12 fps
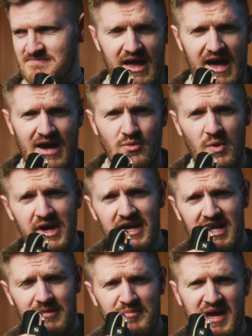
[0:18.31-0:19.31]
and we're going
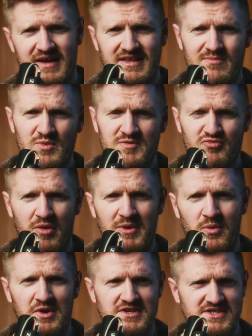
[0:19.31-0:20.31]
to compare them with probably
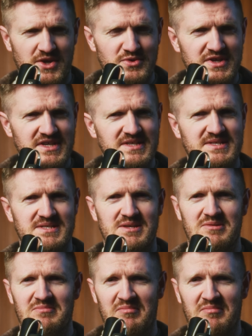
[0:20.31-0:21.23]
one of Sony's